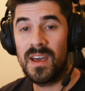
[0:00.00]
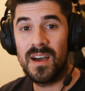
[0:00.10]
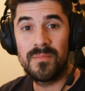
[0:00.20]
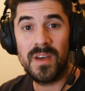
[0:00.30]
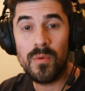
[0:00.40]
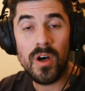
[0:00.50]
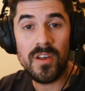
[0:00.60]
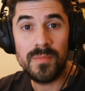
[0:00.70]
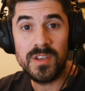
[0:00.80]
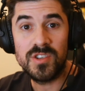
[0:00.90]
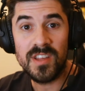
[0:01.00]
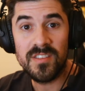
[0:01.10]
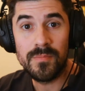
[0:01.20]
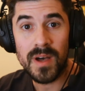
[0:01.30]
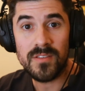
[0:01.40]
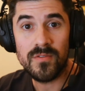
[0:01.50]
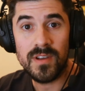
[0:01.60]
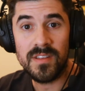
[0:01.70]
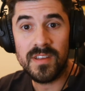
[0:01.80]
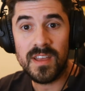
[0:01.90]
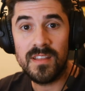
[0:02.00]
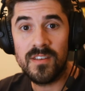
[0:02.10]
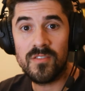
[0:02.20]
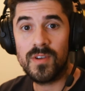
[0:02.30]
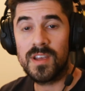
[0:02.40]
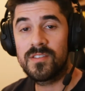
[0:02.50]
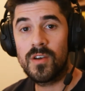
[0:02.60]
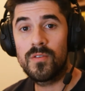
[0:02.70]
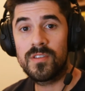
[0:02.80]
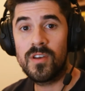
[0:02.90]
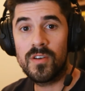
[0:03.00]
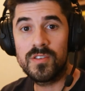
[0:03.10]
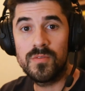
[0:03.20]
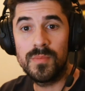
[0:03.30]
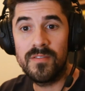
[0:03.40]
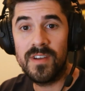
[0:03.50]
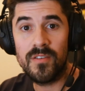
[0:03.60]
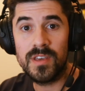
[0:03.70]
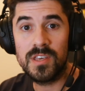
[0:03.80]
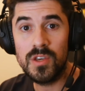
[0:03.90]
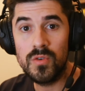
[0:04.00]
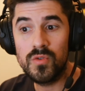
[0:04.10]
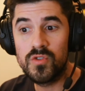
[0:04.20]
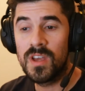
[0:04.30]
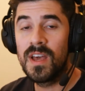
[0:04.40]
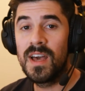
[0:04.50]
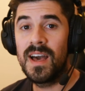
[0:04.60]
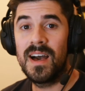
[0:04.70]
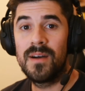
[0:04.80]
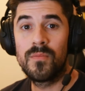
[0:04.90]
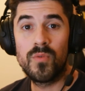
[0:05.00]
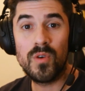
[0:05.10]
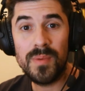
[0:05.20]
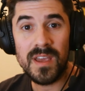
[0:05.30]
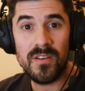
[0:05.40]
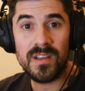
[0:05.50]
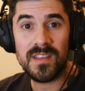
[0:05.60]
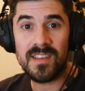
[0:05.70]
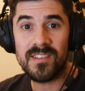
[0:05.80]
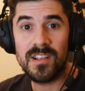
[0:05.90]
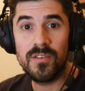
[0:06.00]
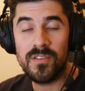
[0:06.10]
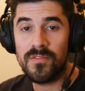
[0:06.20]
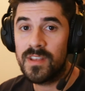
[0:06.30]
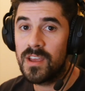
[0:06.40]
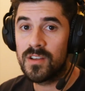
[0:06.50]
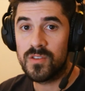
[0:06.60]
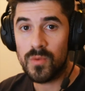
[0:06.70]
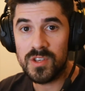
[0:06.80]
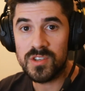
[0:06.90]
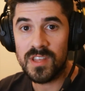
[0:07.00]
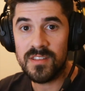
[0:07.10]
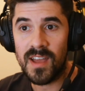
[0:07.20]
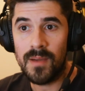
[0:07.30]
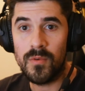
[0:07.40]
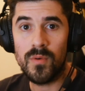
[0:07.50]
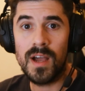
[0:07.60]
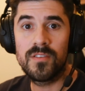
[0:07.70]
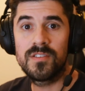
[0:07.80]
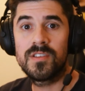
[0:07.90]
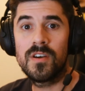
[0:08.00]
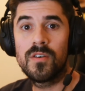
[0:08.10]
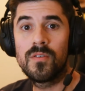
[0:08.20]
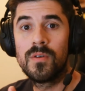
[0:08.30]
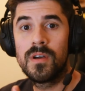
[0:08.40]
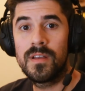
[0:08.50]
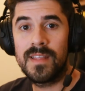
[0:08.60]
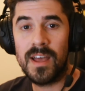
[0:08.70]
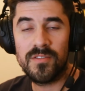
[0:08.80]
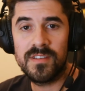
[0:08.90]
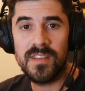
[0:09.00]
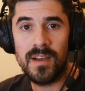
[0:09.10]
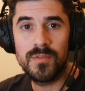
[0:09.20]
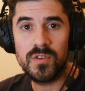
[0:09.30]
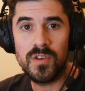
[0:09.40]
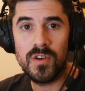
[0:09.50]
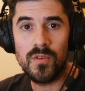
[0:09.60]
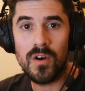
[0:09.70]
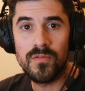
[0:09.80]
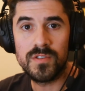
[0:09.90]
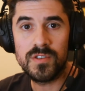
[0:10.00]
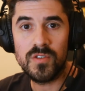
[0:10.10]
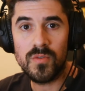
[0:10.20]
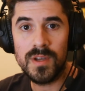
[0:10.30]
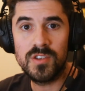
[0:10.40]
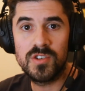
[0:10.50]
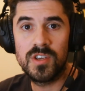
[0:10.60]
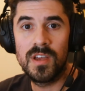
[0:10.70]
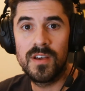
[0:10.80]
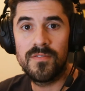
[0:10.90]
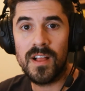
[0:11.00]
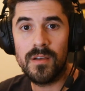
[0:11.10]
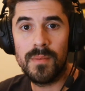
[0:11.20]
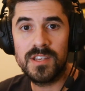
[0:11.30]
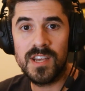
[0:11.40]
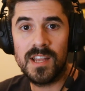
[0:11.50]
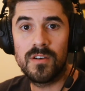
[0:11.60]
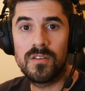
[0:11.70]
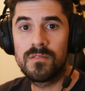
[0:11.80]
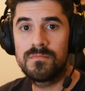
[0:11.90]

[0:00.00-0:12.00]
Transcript: There will also be Jensen Button racing in this race, so it's going to be very huge. We'll be airing exclusively on Twitch this time around, so now's the time to go over to Twitch, follow my channel,